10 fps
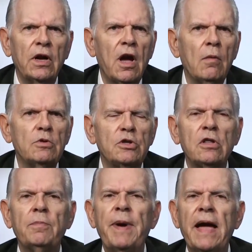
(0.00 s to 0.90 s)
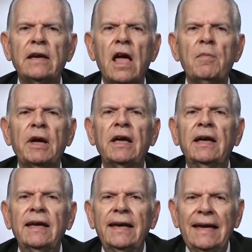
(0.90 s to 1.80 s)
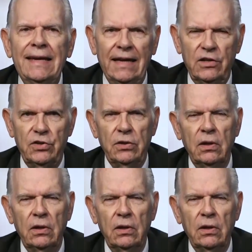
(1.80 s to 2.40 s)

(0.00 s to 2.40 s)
comes to the pandemic edicts.